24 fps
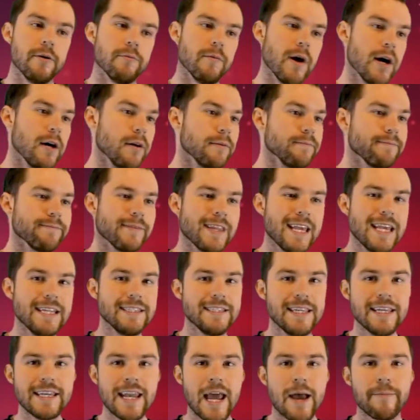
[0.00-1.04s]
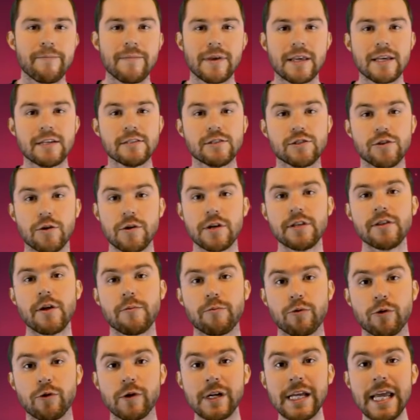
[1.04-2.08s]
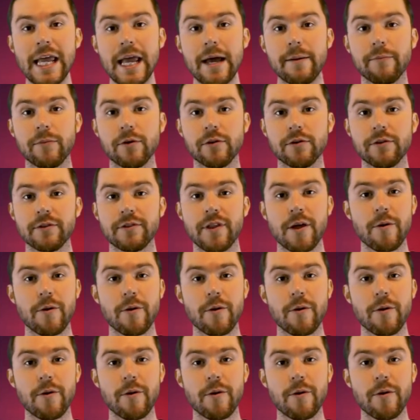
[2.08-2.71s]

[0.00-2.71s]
Well, it didn't happen because during their preamble,